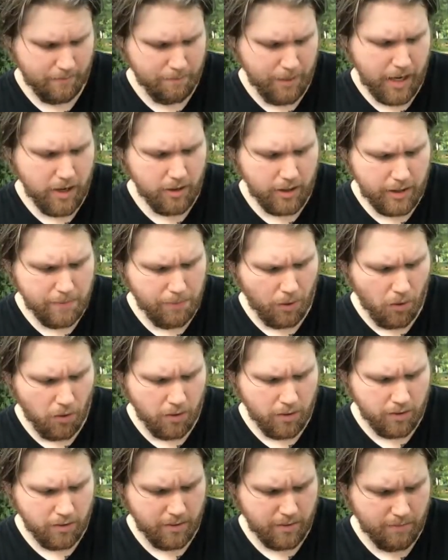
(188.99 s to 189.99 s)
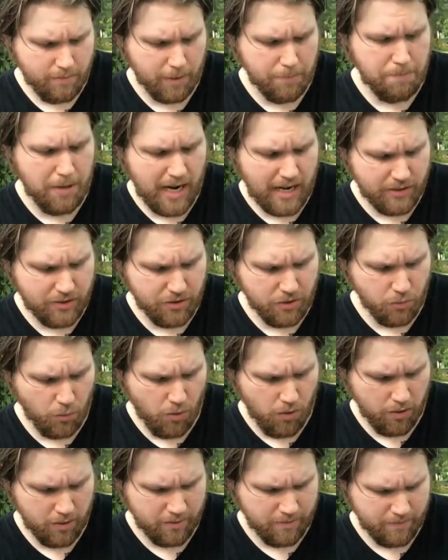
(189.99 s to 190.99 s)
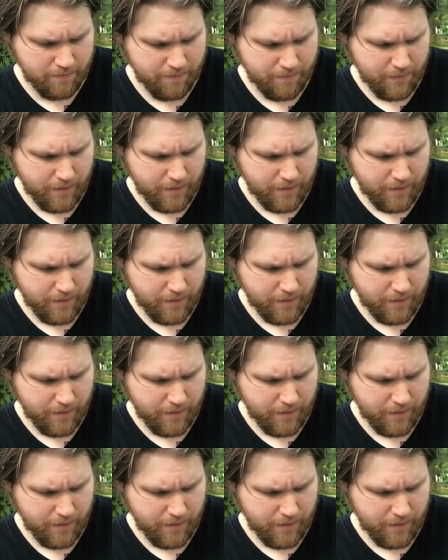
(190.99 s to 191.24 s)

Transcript: barely born but bastard worn.